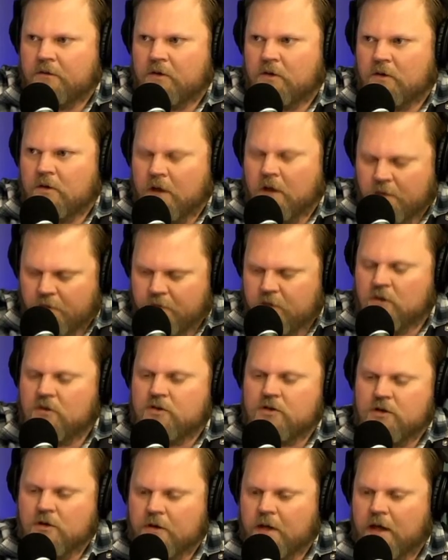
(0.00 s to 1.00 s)
fu- the
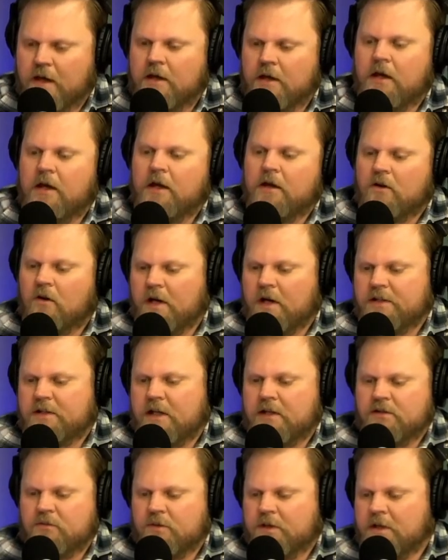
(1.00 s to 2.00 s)
future that Christ
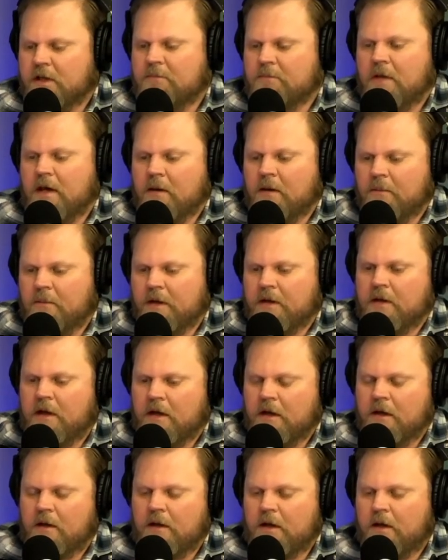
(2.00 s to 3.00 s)
has redeemed them and that,